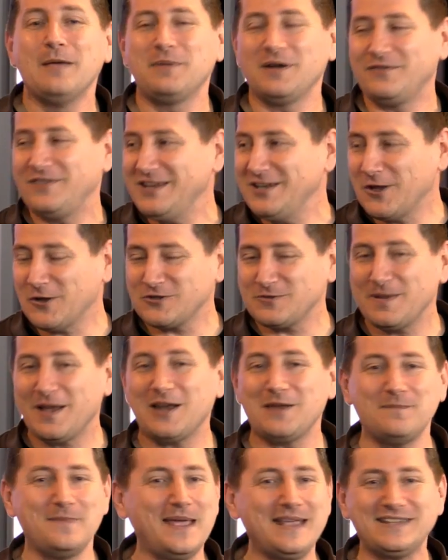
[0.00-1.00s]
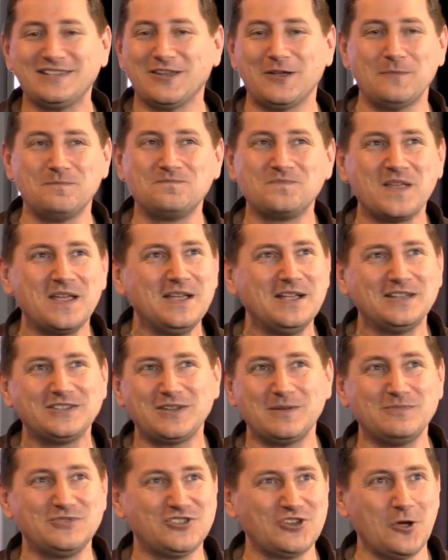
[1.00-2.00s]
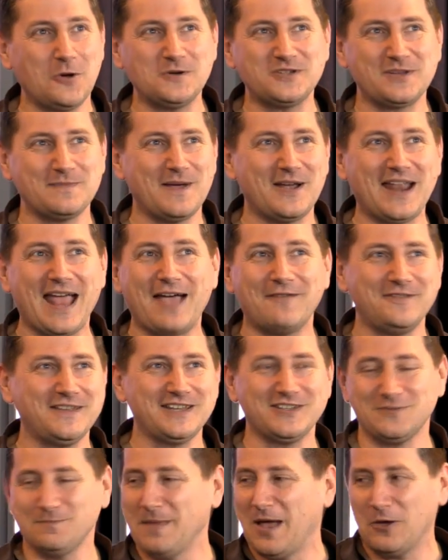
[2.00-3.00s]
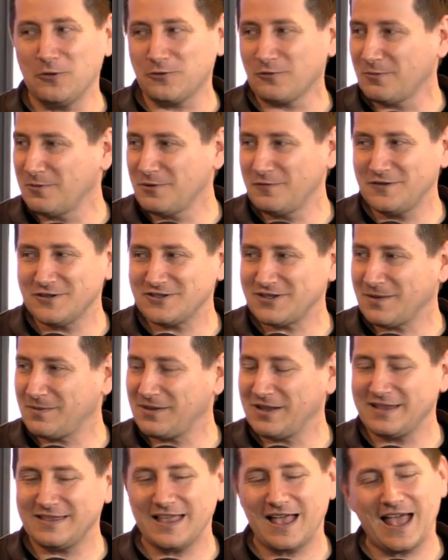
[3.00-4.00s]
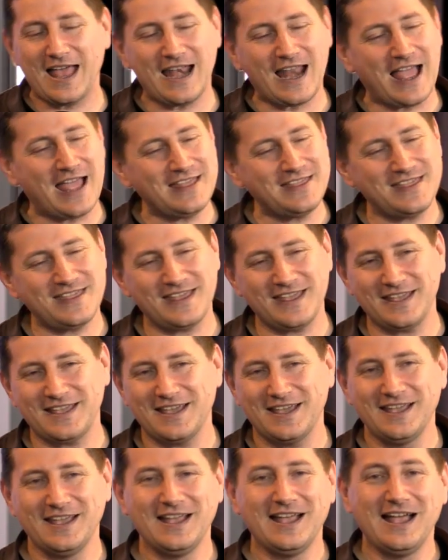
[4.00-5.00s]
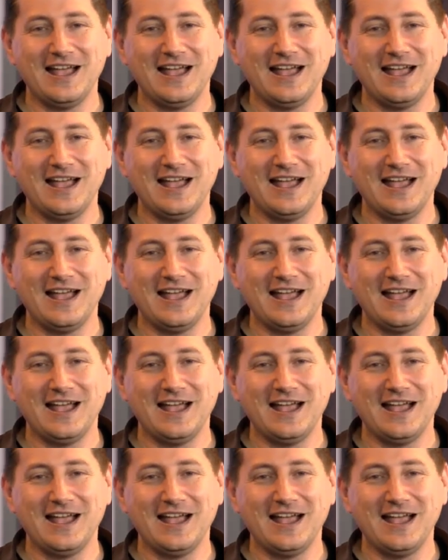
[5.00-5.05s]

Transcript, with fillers: But if he knows about it and makes some some jokes about having his mouth removed or something like that, I think